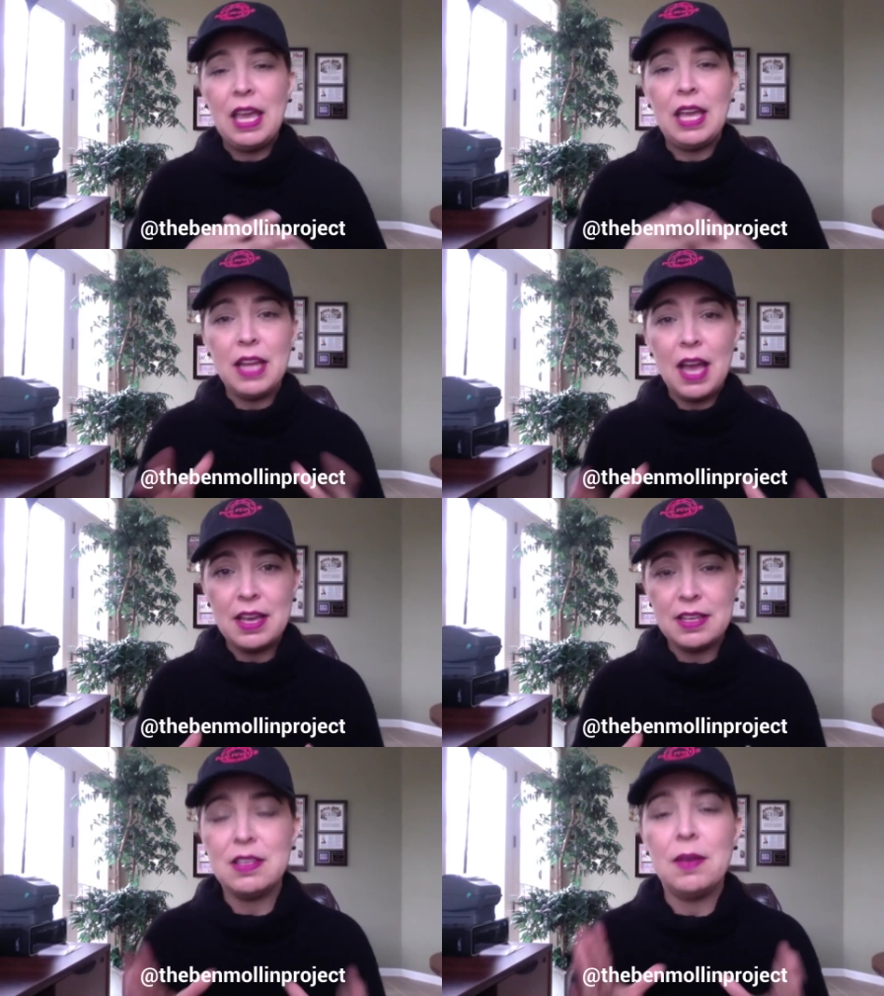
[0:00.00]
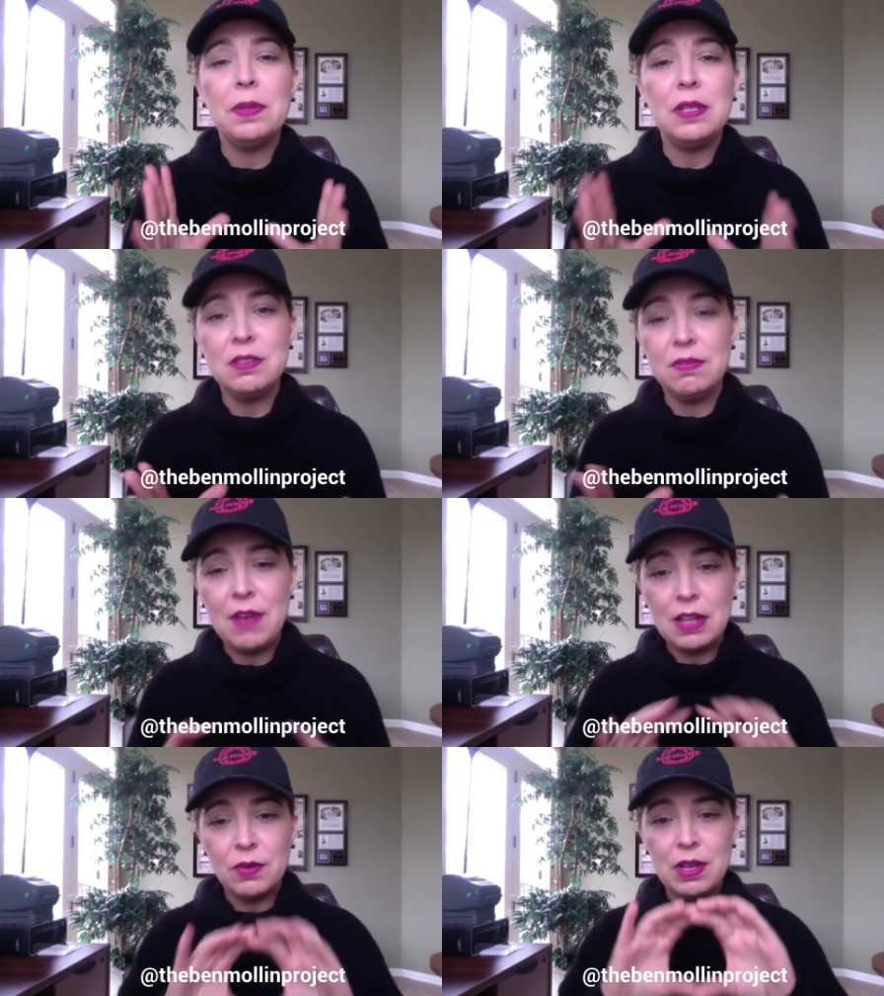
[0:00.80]
And guys, please
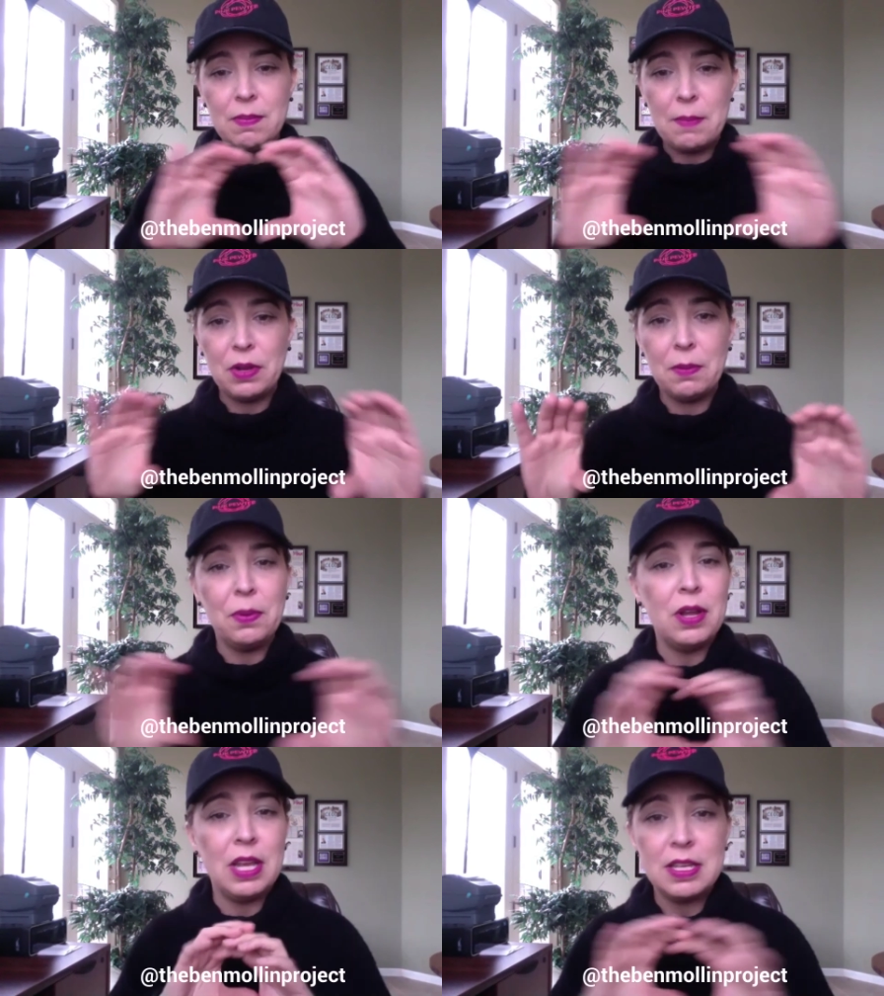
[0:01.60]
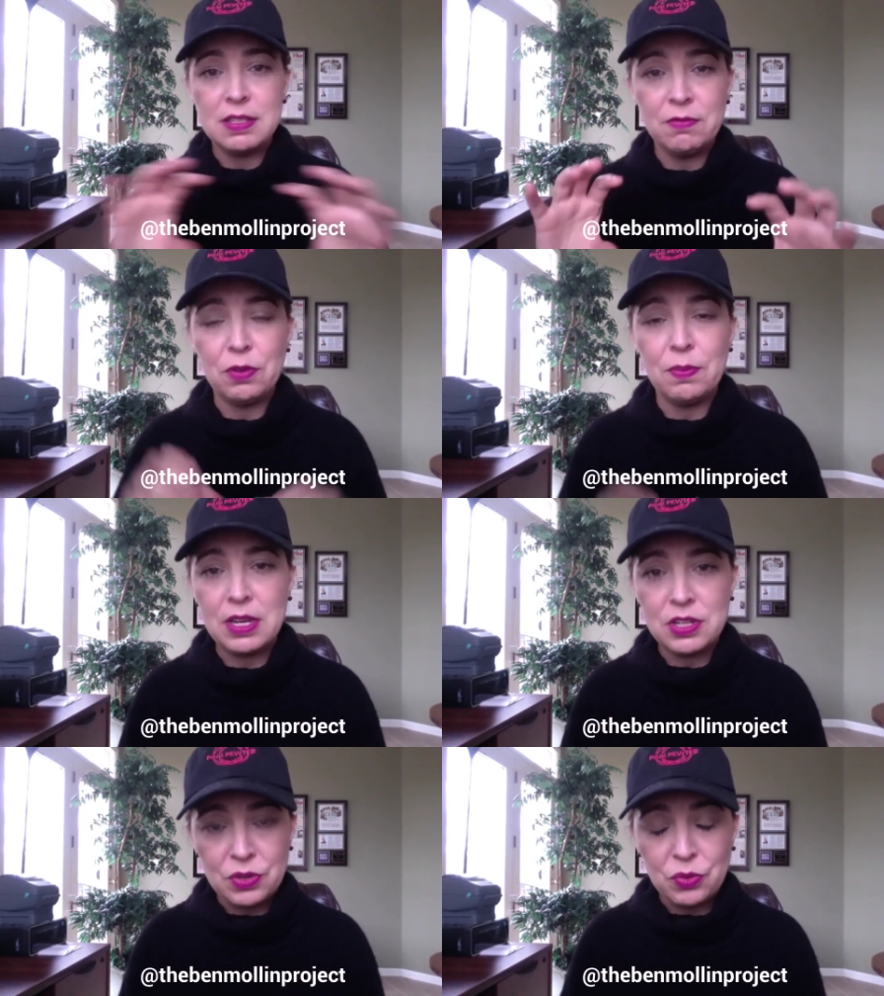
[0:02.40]
follow him. I'm going to put his
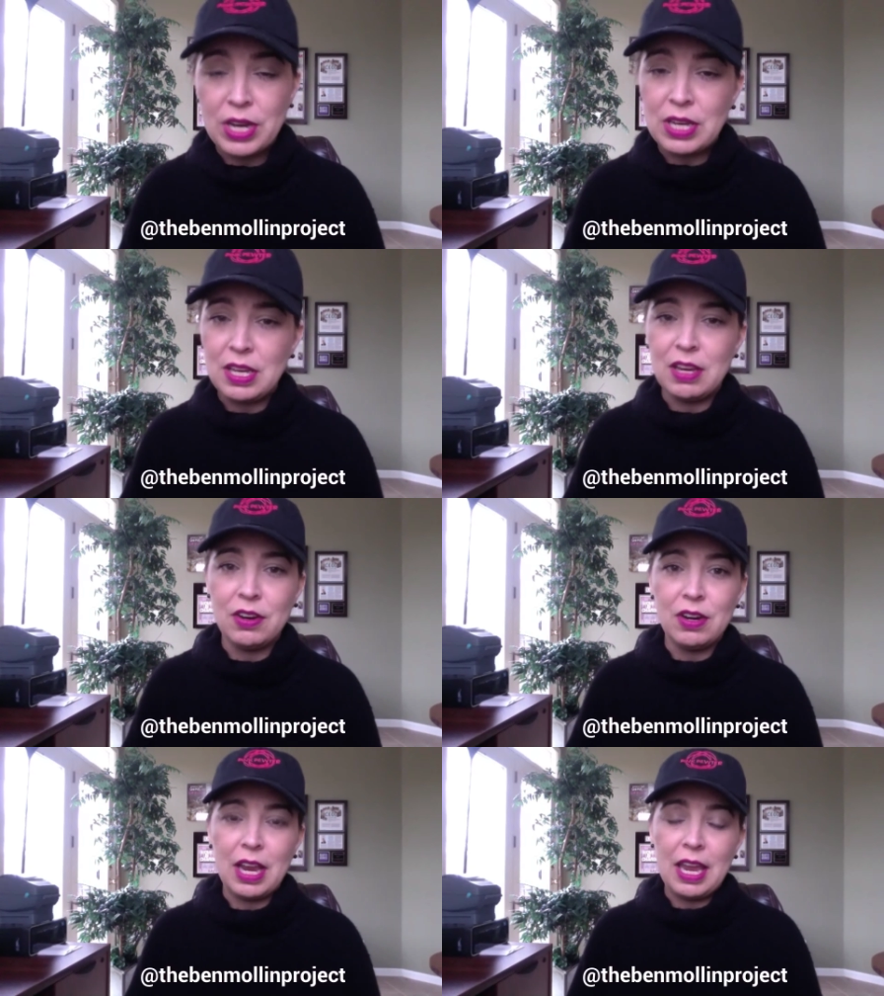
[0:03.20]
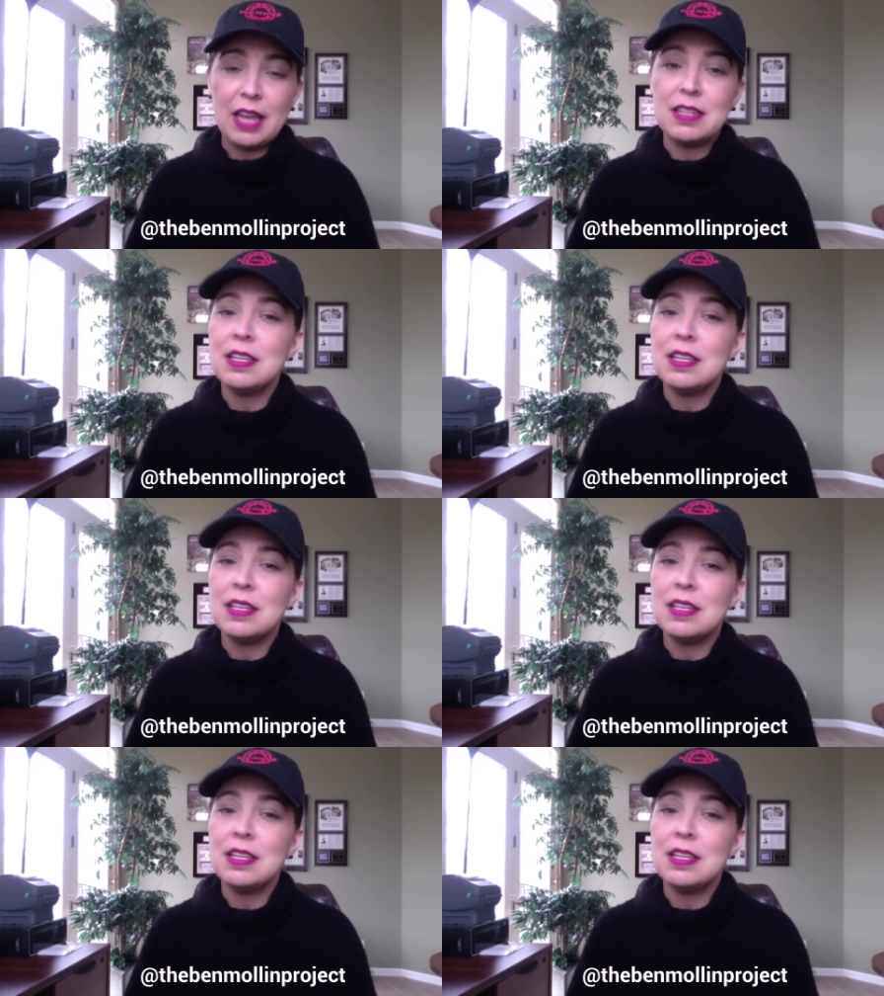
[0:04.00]
information right here, and